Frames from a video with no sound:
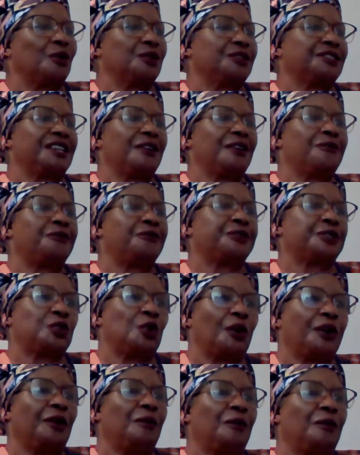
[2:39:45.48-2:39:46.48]
conserve
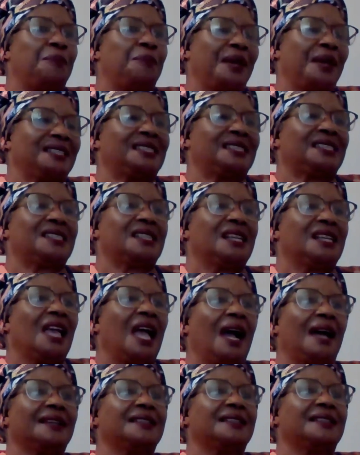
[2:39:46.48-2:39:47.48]
soil, pest
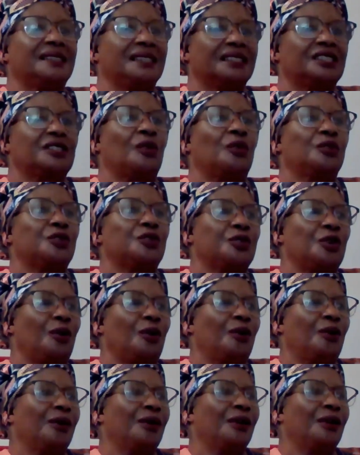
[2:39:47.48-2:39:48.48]
and disease
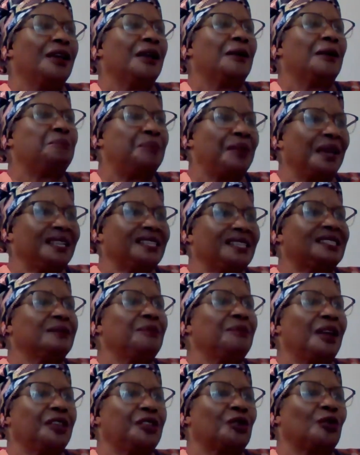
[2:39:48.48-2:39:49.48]
control, best
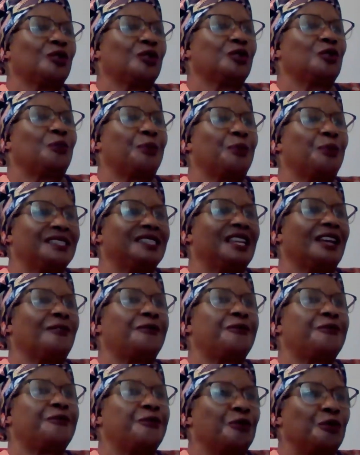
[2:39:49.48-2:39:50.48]
method to
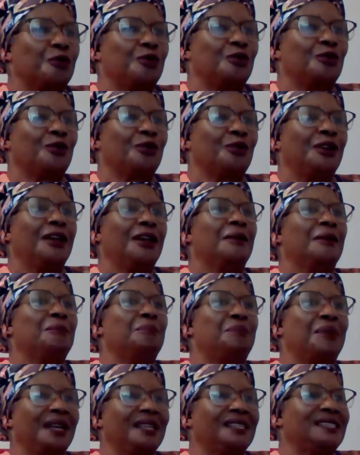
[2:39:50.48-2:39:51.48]
preserve food,
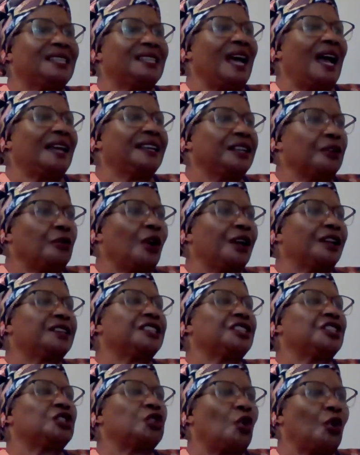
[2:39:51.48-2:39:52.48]
best
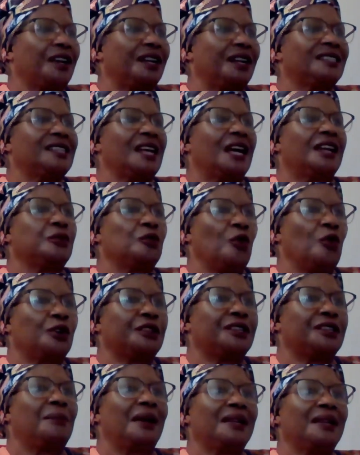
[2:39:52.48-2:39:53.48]
adequate storage and
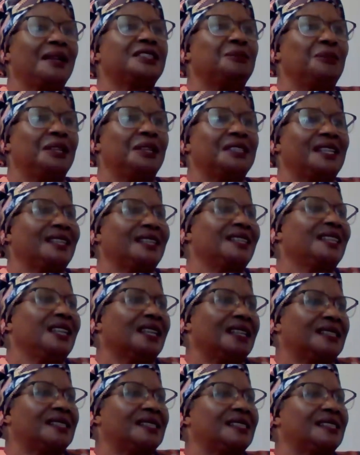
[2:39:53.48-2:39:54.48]
water management
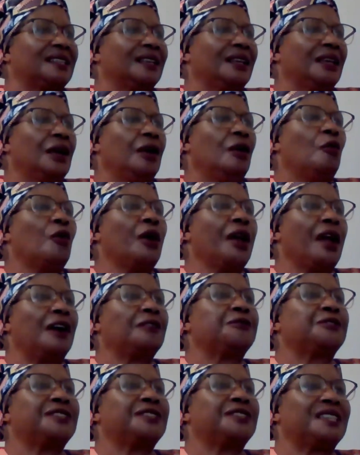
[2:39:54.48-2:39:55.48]
techniques. We
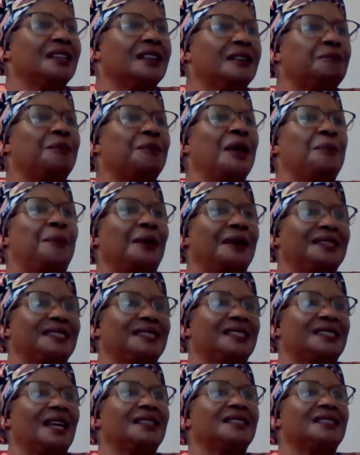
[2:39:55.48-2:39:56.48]
have seen
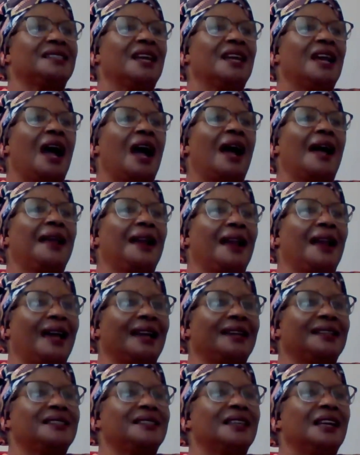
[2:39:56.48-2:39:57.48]
papers that
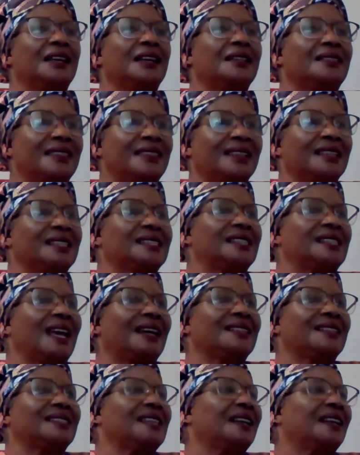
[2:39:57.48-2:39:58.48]
highlight this
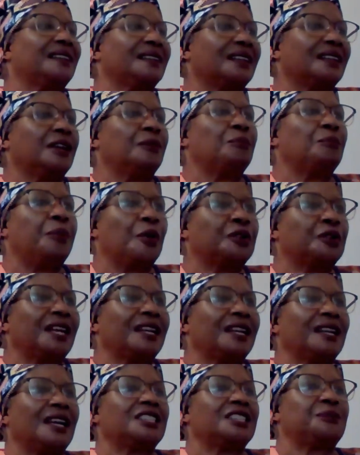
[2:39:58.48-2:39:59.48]
as an
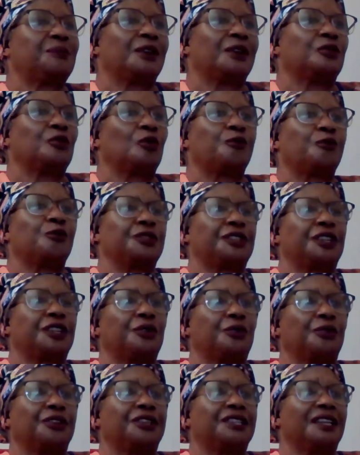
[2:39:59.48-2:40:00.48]
important aspect of food
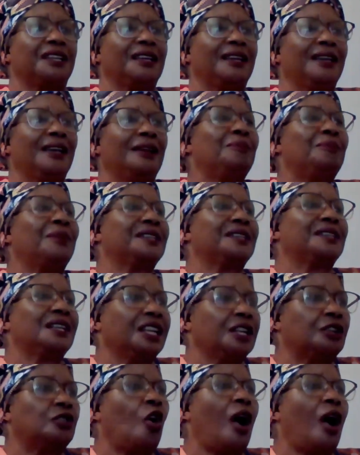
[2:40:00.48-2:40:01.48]
security, but
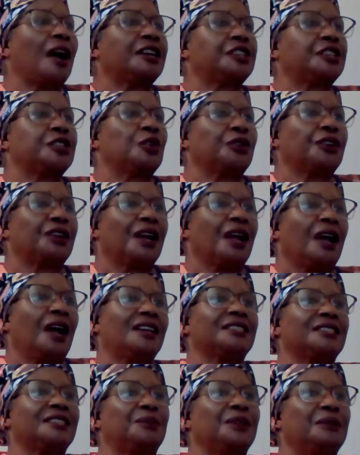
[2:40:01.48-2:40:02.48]
little action
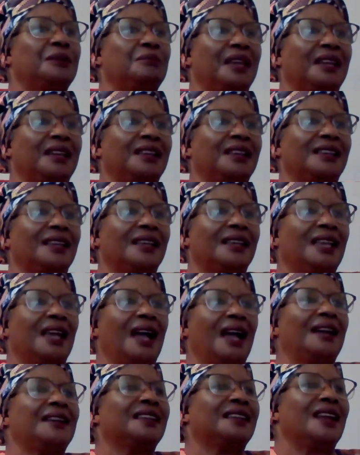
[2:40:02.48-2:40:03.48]
has been made
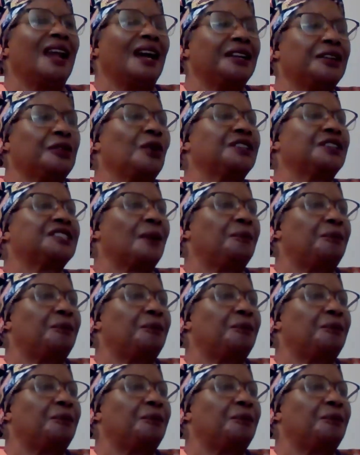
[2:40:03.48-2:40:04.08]
and inadequate